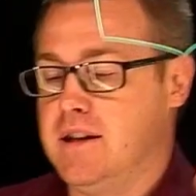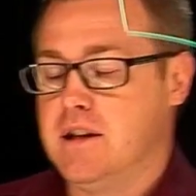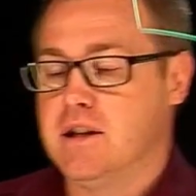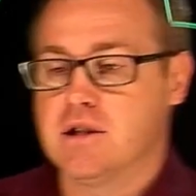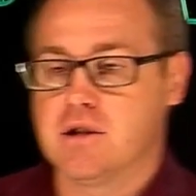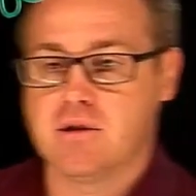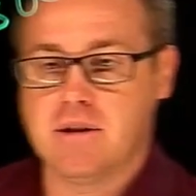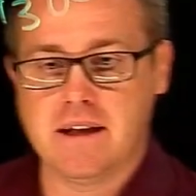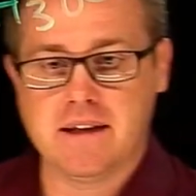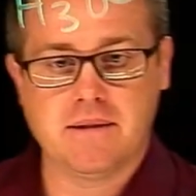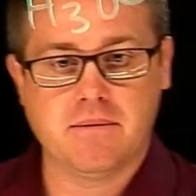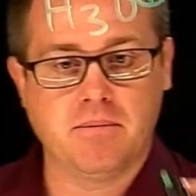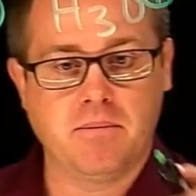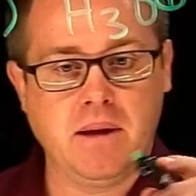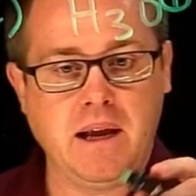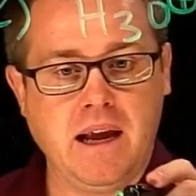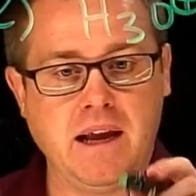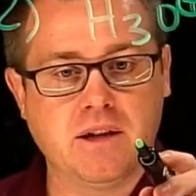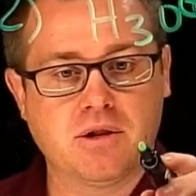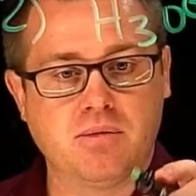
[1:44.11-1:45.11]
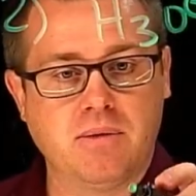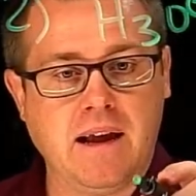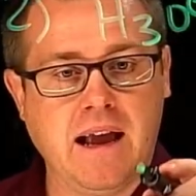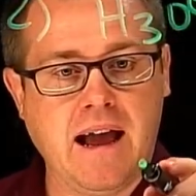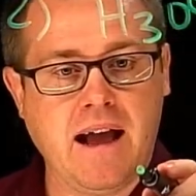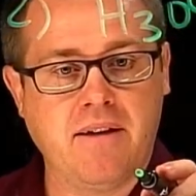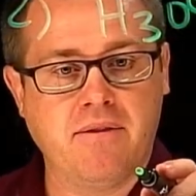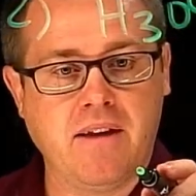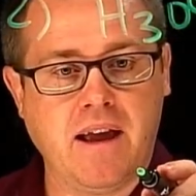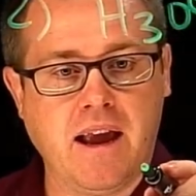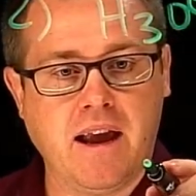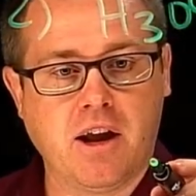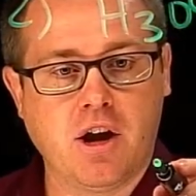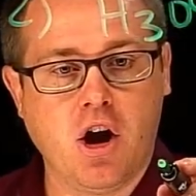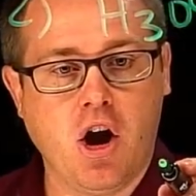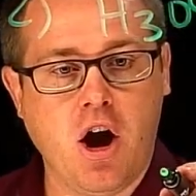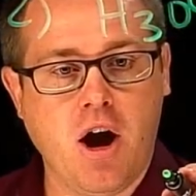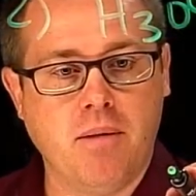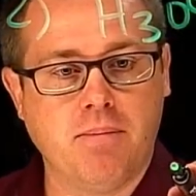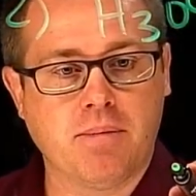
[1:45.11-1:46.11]
So that means we have a
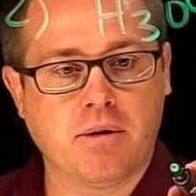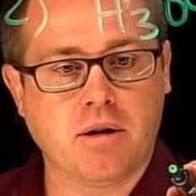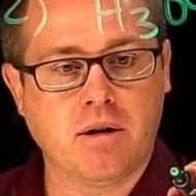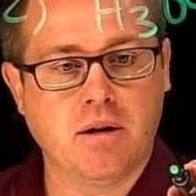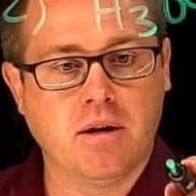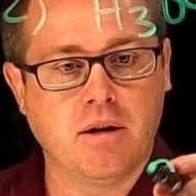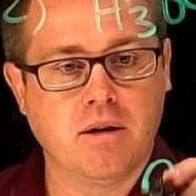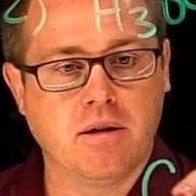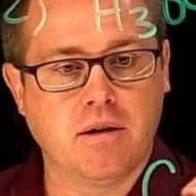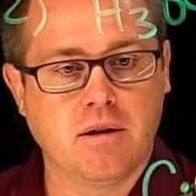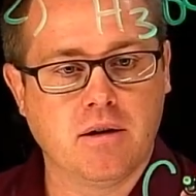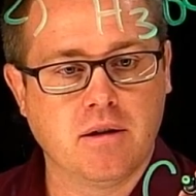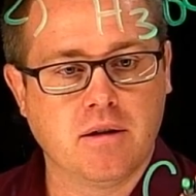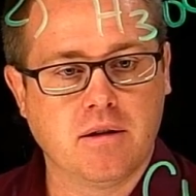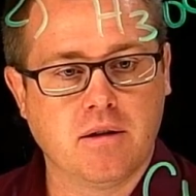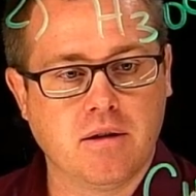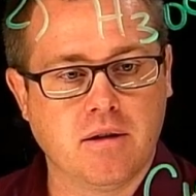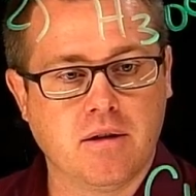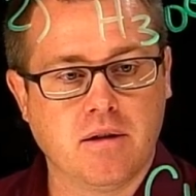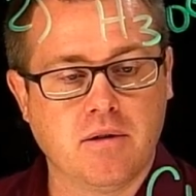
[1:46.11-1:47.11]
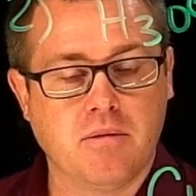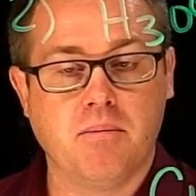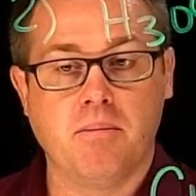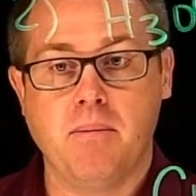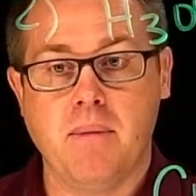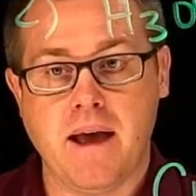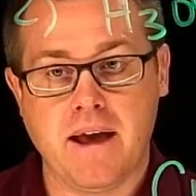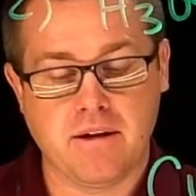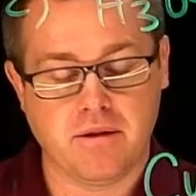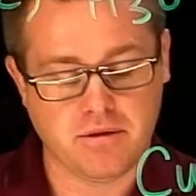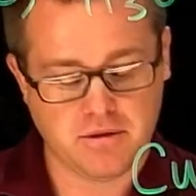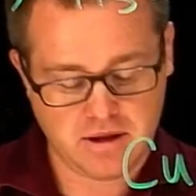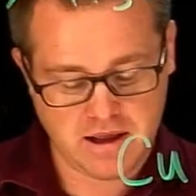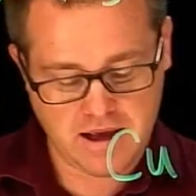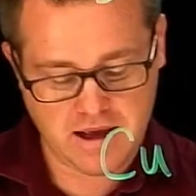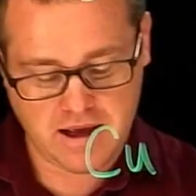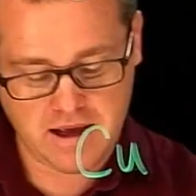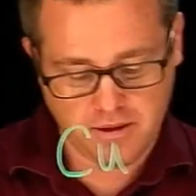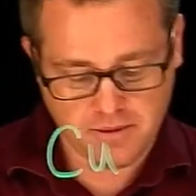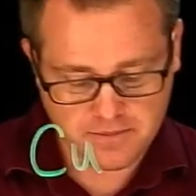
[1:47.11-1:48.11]
copper metal
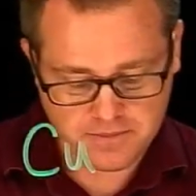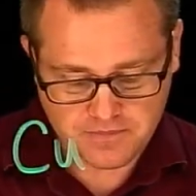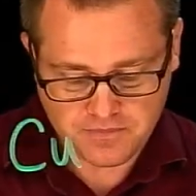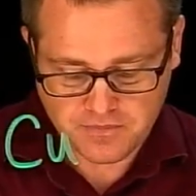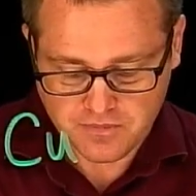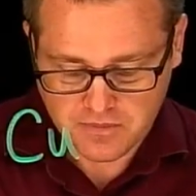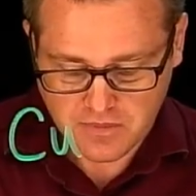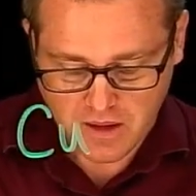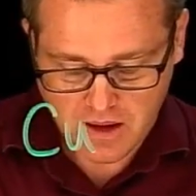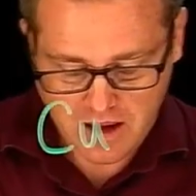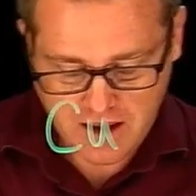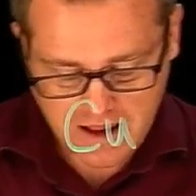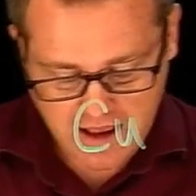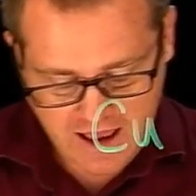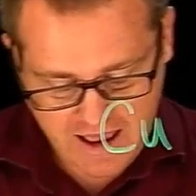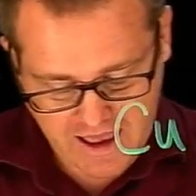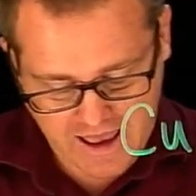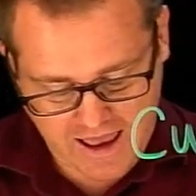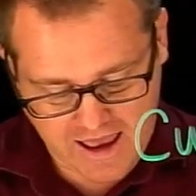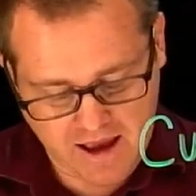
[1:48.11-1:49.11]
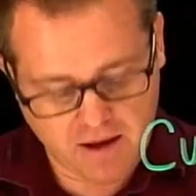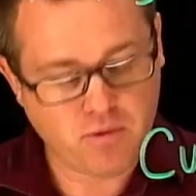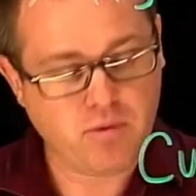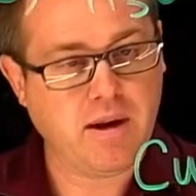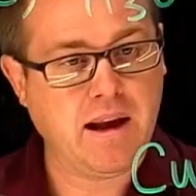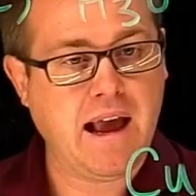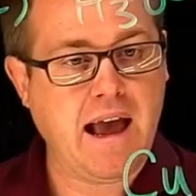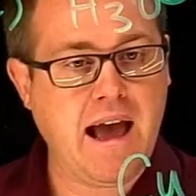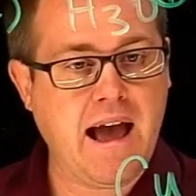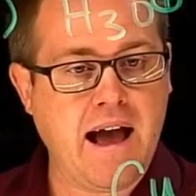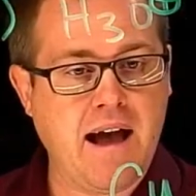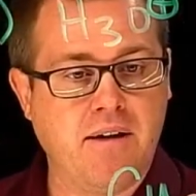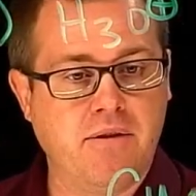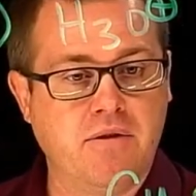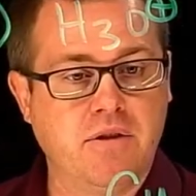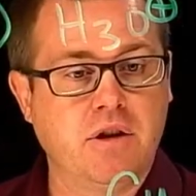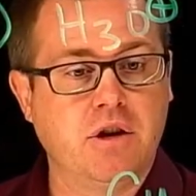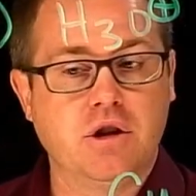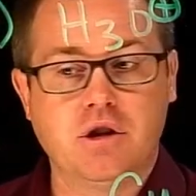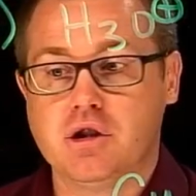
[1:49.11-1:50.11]
there, and we have
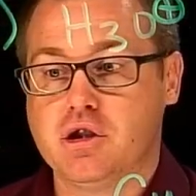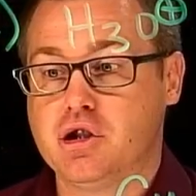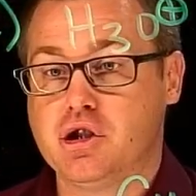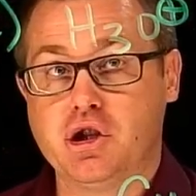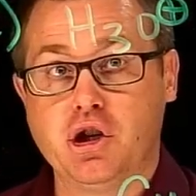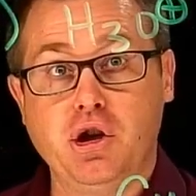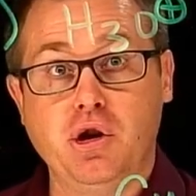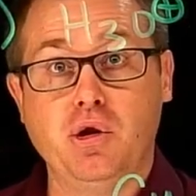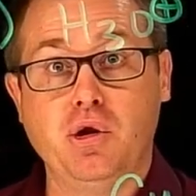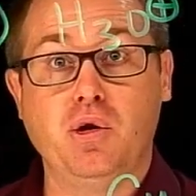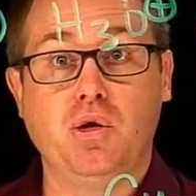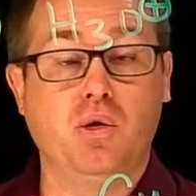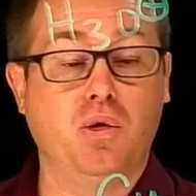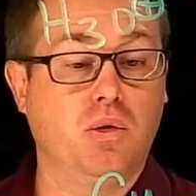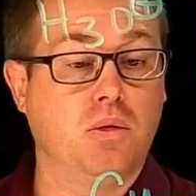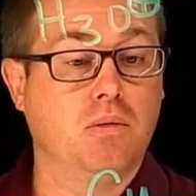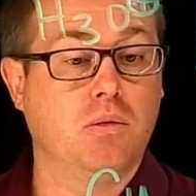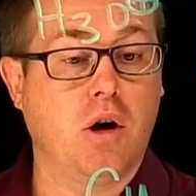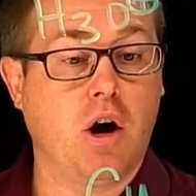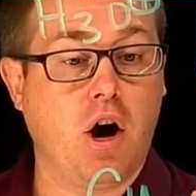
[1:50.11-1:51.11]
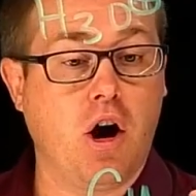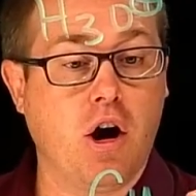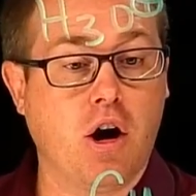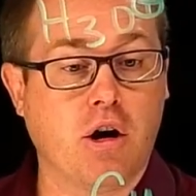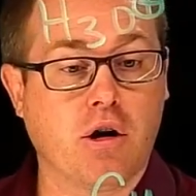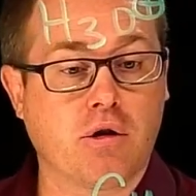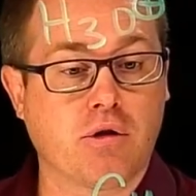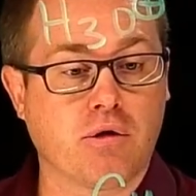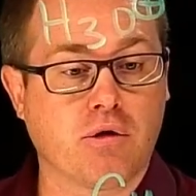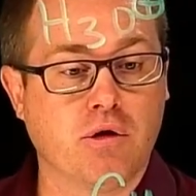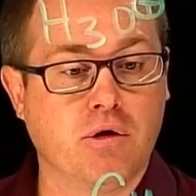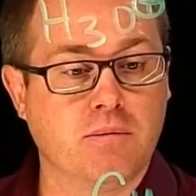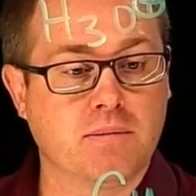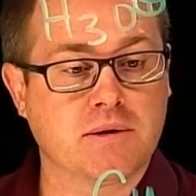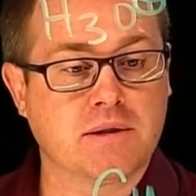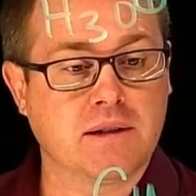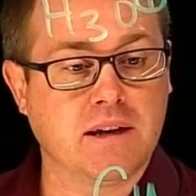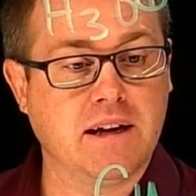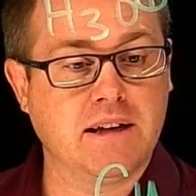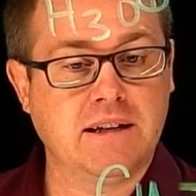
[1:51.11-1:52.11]
two R
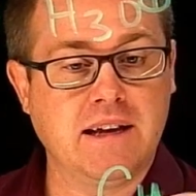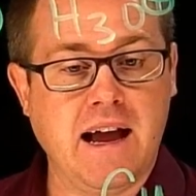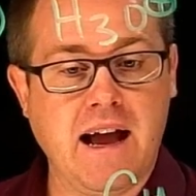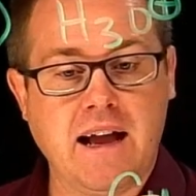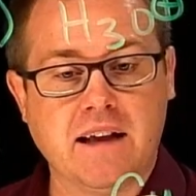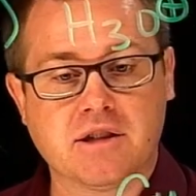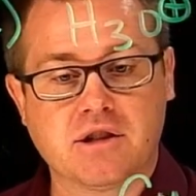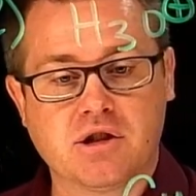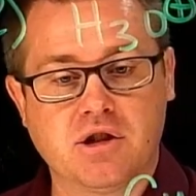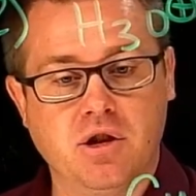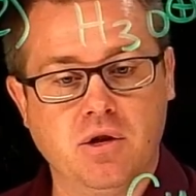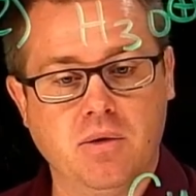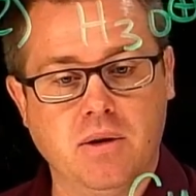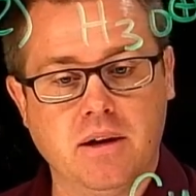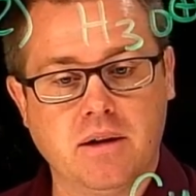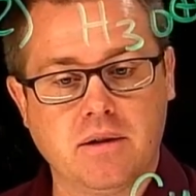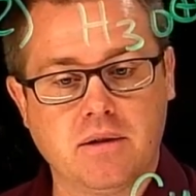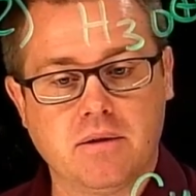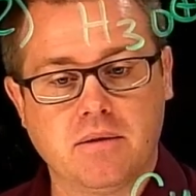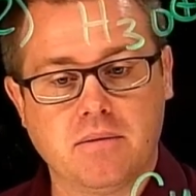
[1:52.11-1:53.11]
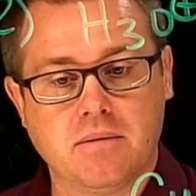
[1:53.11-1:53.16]
groups attached to it.